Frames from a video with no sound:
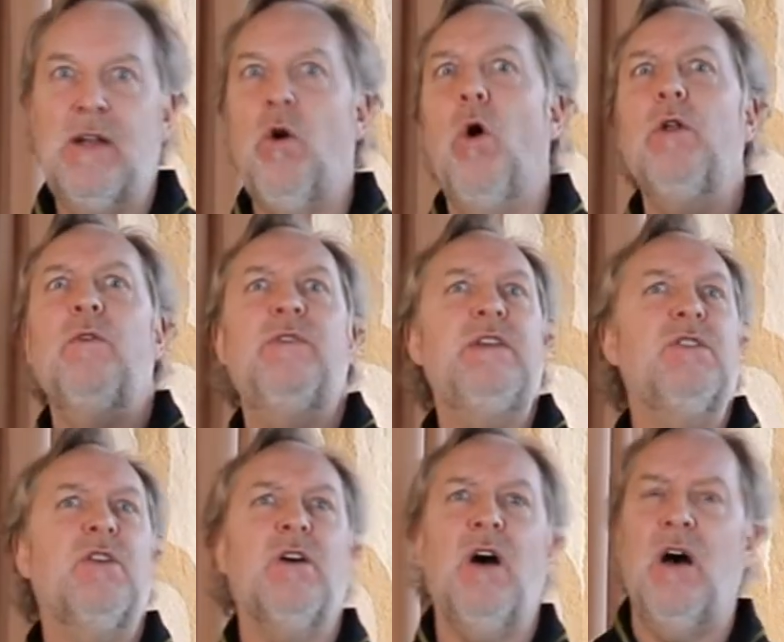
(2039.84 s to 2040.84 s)
and all of these
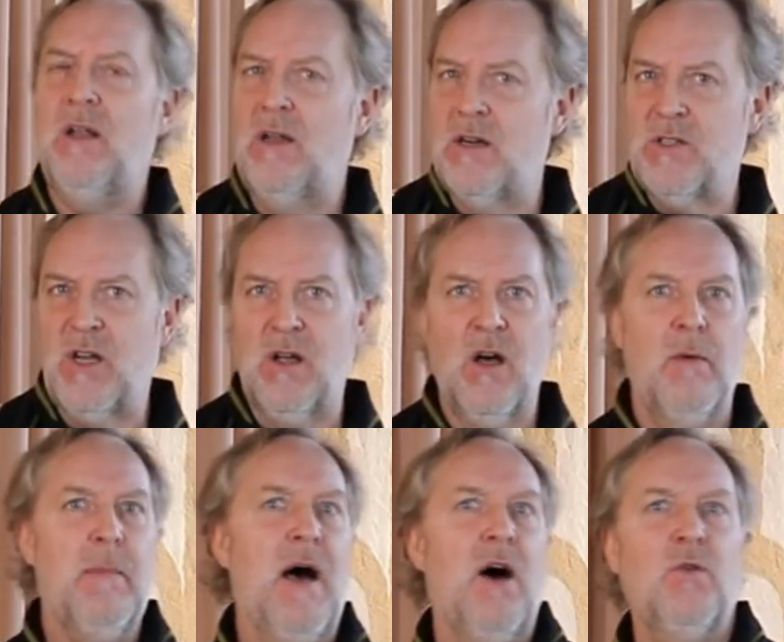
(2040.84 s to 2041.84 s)
colors that
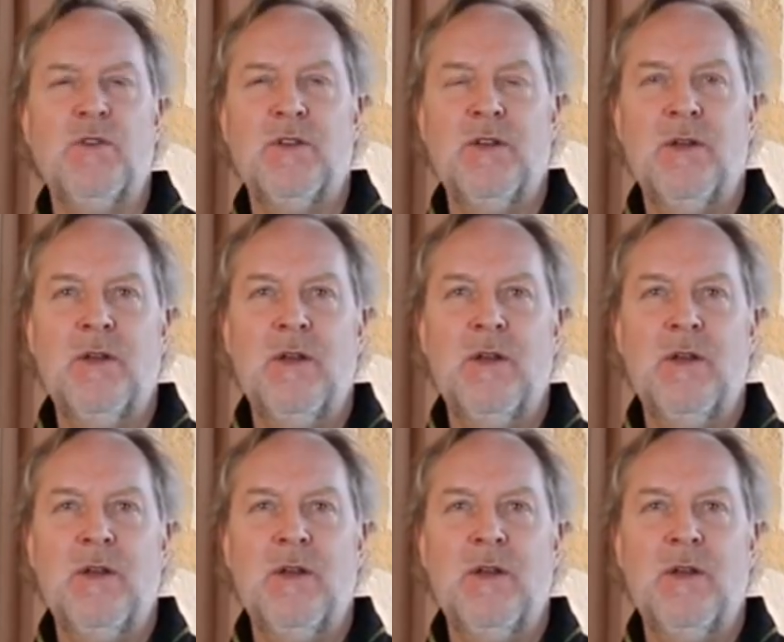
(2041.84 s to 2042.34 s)
come out